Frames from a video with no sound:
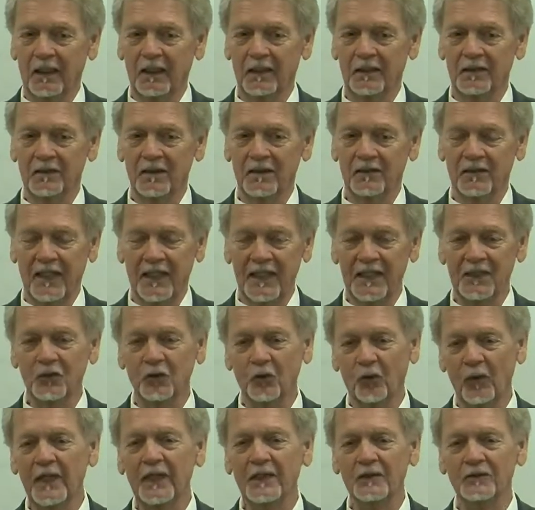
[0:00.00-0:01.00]
And they
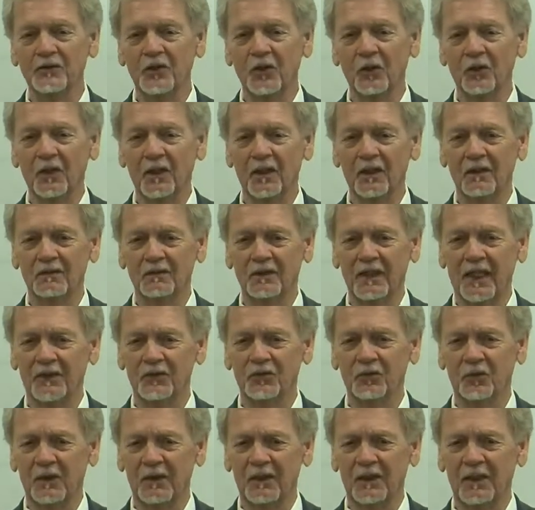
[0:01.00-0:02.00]
agreed to it.
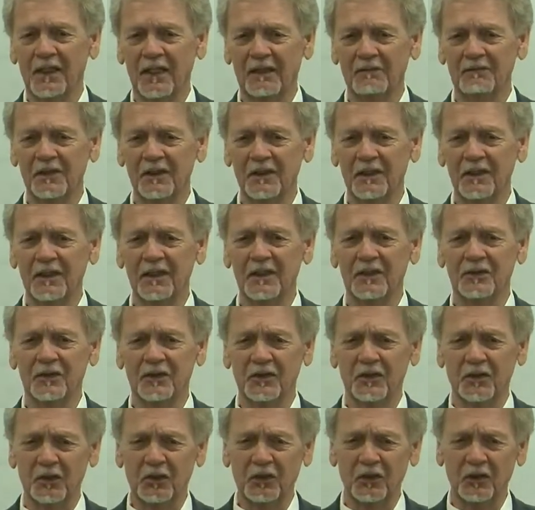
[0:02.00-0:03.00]
That's what a covenant
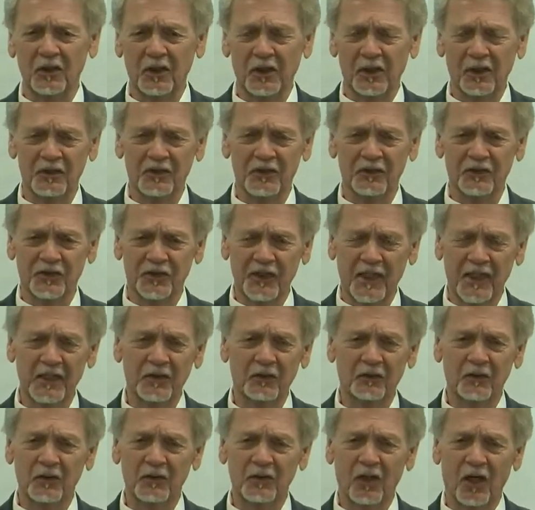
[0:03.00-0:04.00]
is an, a, a
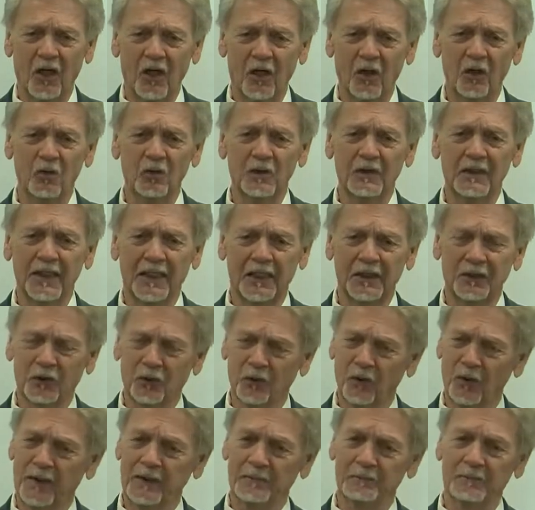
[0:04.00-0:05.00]
sacred, holy
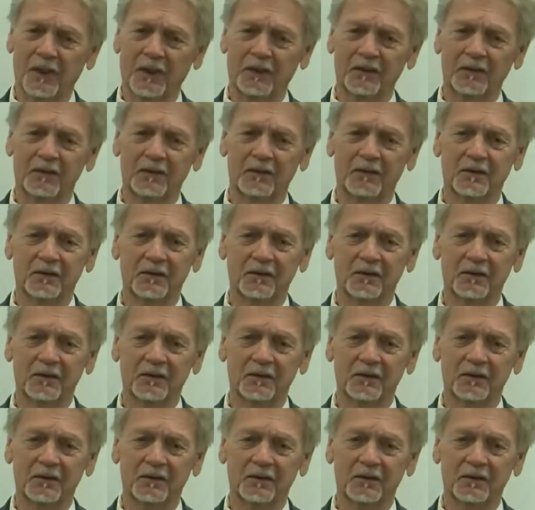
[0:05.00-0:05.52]
agreement.